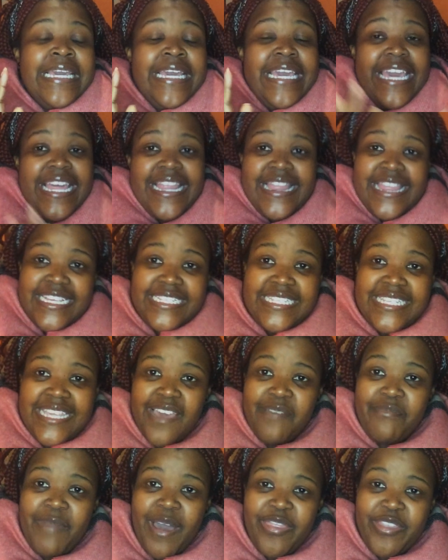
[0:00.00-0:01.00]
In this
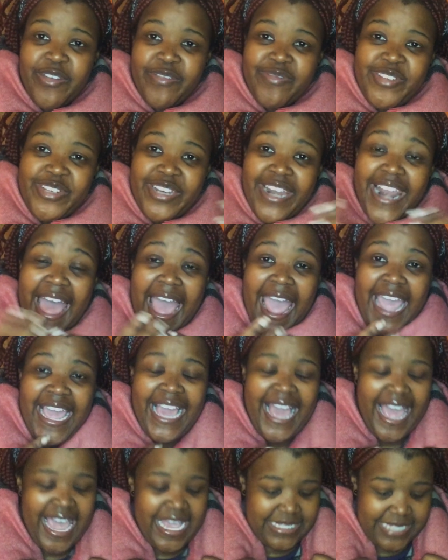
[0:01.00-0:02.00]
here month of July,
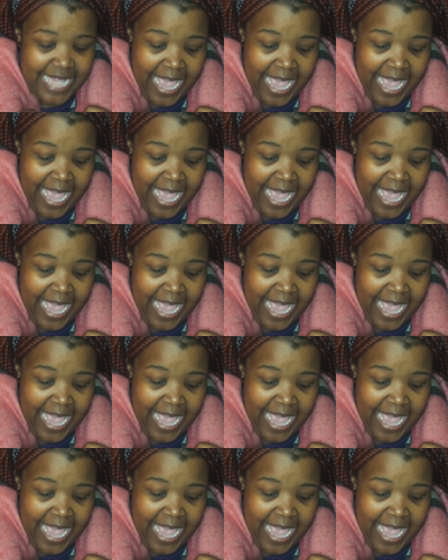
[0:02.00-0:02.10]
guys,